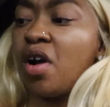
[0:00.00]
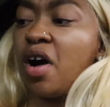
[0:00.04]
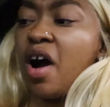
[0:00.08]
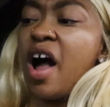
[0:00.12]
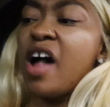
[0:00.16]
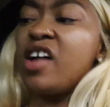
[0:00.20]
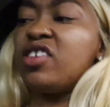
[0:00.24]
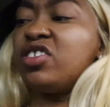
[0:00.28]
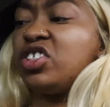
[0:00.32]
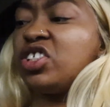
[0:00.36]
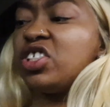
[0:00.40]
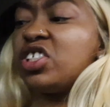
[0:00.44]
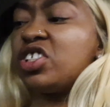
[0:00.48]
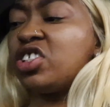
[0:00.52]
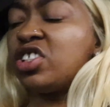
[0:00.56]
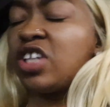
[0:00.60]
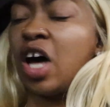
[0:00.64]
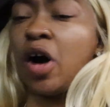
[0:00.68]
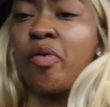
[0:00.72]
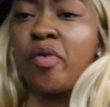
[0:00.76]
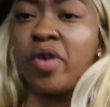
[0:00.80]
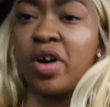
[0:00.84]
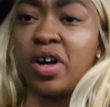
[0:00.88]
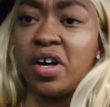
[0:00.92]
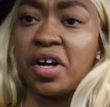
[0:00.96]
It's just
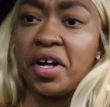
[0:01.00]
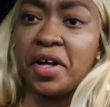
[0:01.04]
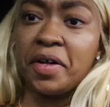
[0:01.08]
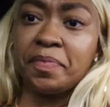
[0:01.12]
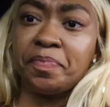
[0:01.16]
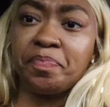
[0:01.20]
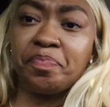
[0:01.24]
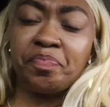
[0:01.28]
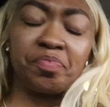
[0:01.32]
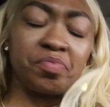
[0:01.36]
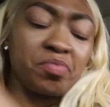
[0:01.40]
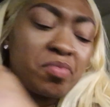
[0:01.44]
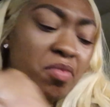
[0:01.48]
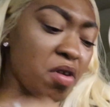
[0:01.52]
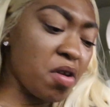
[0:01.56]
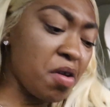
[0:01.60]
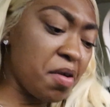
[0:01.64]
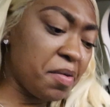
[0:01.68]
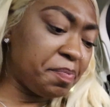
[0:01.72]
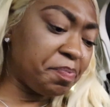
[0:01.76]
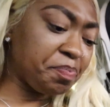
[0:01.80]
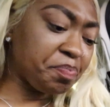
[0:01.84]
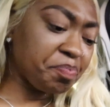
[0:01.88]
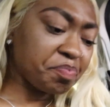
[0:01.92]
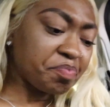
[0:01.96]
so good.
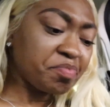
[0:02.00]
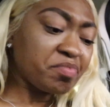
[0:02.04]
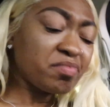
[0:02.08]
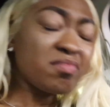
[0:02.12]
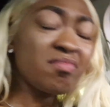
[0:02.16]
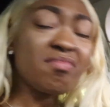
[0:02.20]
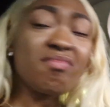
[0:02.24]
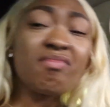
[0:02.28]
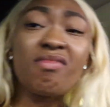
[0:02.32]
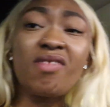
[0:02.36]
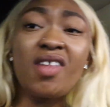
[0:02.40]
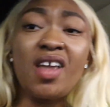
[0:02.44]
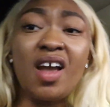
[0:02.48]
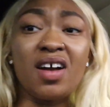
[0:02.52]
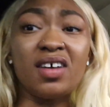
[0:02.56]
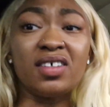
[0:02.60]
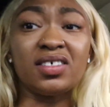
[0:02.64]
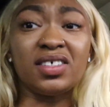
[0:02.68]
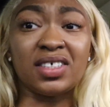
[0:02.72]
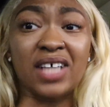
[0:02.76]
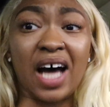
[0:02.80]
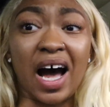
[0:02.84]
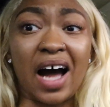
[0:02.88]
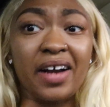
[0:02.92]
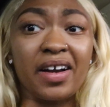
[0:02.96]

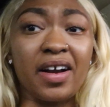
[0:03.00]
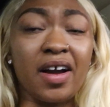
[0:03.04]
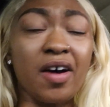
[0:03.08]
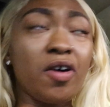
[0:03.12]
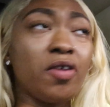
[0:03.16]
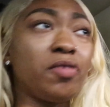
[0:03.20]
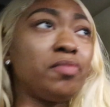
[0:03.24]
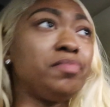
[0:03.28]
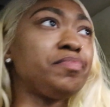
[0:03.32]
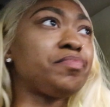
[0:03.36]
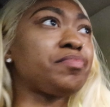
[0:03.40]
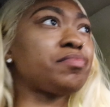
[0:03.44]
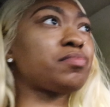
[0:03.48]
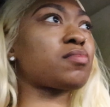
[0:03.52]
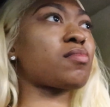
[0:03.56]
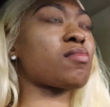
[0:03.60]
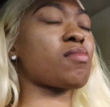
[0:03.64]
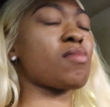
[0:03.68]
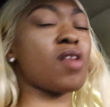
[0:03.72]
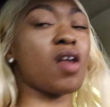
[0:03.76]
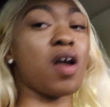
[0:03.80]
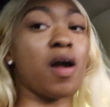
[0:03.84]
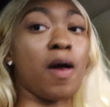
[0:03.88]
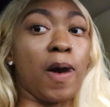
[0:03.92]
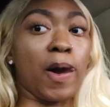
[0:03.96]
Side note,
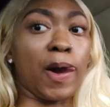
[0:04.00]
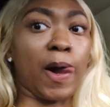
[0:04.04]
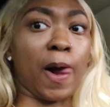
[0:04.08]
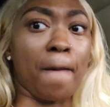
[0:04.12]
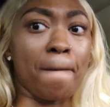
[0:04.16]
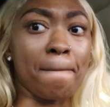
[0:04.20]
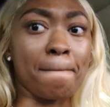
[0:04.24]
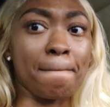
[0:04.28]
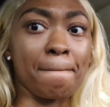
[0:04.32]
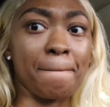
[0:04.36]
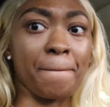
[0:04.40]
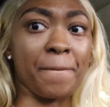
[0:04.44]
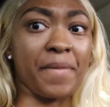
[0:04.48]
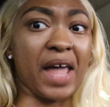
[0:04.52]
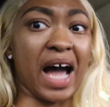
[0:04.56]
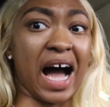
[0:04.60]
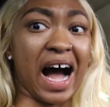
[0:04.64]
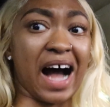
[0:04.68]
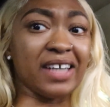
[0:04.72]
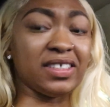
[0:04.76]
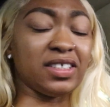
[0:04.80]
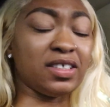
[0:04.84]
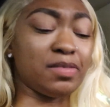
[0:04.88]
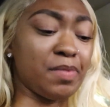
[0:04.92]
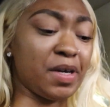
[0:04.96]

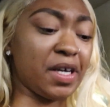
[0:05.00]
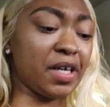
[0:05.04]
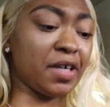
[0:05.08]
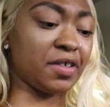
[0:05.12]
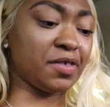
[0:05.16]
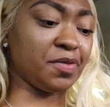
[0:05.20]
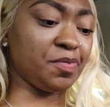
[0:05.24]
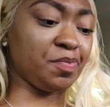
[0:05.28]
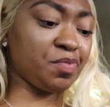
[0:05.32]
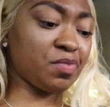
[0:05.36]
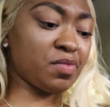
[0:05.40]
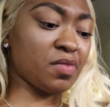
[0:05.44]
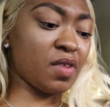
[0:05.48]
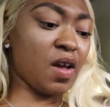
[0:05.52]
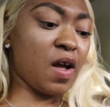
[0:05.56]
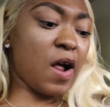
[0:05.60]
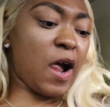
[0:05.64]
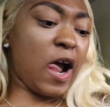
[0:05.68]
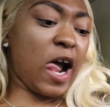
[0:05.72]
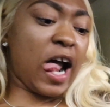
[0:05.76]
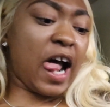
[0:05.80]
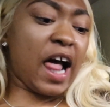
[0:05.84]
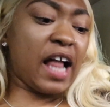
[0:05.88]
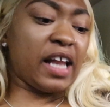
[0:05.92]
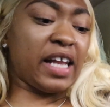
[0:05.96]
I smell
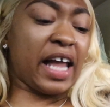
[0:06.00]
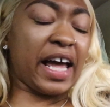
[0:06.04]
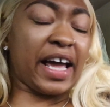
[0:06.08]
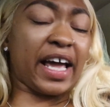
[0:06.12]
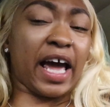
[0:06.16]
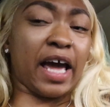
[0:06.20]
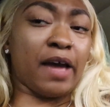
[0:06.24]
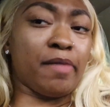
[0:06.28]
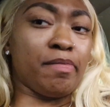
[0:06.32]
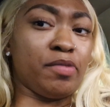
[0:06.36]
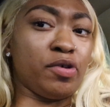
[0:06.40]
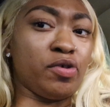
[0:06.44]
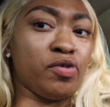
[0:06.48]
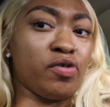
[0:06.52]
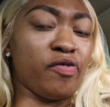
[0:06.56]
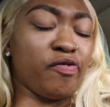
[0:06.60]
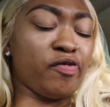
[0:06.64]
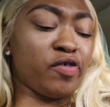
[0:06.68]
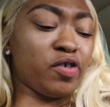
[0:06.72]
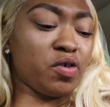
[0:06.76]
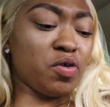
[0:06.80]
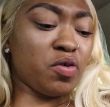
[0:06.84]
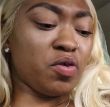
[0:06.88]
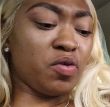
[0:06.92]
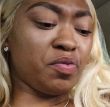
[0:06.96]
like a
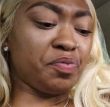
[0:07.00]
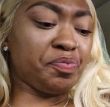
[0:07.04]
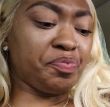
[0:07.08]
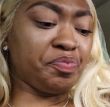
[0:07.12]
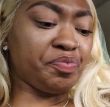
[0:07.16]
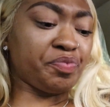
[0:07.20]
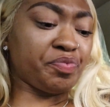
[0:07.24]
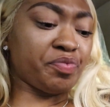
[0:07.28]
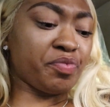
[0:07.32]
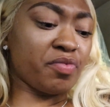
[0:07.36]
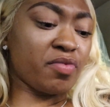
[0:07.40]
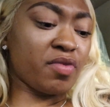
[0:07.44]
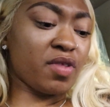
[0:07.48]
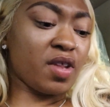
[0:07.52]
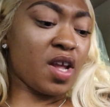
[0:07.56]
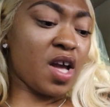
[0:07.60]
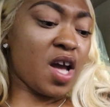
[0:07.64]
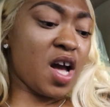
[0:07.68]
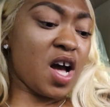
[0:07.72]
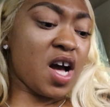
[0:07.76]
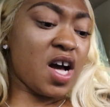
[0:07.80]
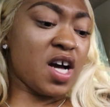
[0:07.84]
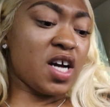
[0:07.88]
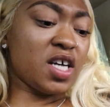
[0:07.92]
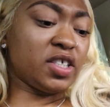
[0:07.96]
beautiful
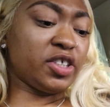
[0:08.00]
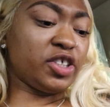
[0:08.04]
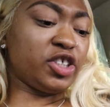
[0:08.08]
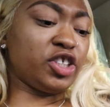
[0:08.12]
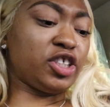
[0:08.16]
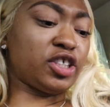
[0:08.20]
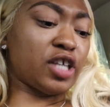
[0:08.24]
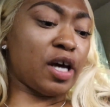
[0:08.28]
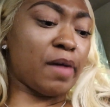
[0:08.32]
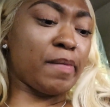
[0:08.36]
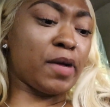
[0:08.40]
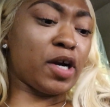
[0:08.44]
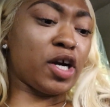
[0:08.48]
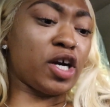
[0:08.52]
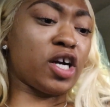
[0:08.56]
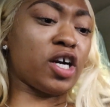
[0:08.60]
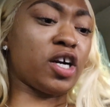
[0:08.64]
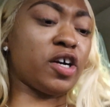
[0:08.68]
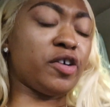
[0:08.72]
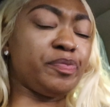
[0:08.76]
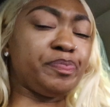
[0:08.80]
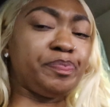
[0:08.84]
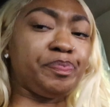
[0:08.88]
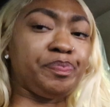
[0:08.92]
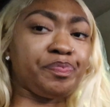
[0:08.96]

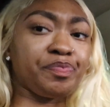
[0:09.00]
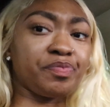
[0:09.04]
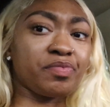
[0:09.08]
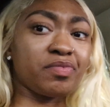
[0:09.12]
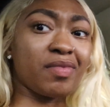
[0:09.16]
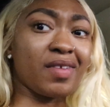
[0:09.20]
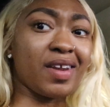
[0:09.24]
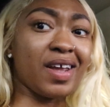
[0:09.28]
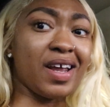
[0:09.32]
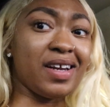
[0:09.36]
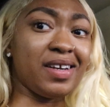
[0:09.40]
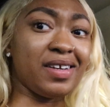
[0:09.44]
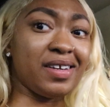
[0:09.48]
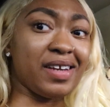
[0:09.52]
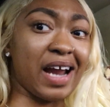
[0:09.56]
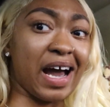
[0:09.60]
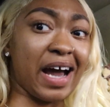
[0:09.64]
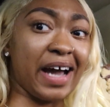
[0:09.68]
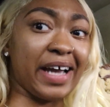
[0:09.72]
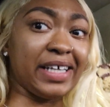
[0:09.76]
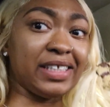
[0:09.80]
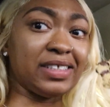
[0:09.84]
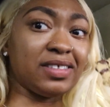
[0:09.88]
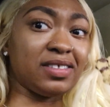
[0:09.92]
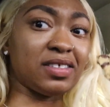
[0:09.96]
summer
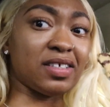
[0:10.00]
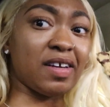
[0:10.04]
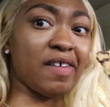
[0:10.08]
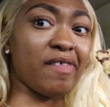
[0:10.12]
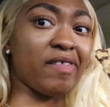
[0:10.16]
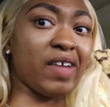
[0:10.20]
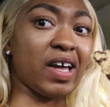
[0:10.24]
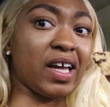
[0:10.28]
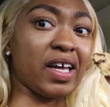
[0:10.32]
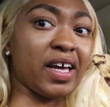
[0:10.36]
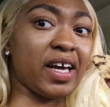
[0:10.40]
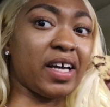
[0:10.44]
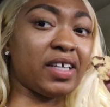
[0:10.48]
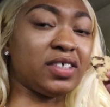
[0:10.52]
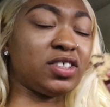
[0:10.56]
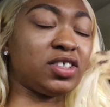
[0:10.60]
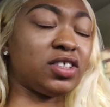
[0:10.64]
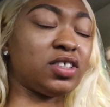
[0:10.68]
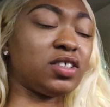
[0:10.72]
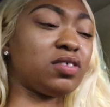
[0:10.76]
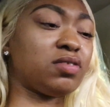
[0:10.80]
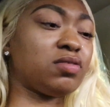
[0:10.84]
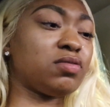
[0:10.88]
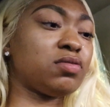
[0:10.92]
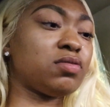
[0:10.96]
night
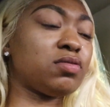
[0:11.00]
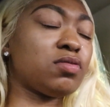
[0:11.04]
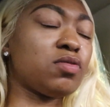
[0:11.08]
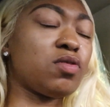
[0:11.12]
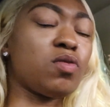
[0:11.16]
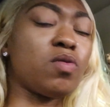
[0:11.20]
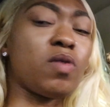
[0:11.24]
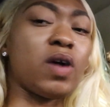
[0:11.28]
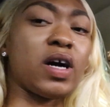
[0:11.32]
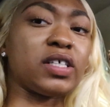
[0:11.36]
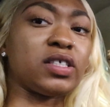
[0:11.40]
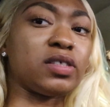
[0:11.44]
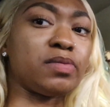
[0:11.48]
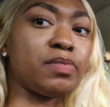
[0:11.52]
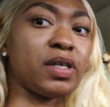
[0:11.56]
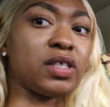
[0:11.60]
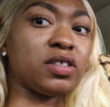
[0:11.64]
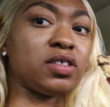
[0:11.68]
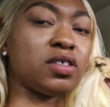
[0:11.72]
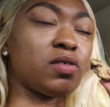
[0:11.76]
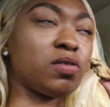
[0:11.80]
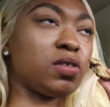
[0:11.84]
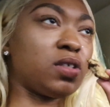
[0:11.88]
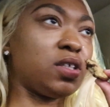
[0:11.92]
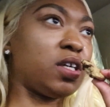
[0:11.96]
vacation. Oh, I smell
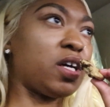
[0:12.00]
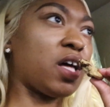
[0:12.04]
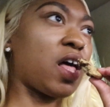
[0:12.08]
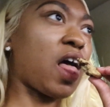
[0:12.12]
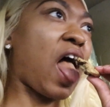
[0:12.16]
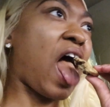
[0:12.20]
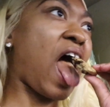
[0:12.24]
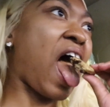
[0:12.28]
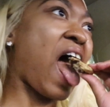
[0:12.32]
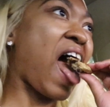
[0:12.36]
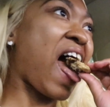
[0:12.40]
so good.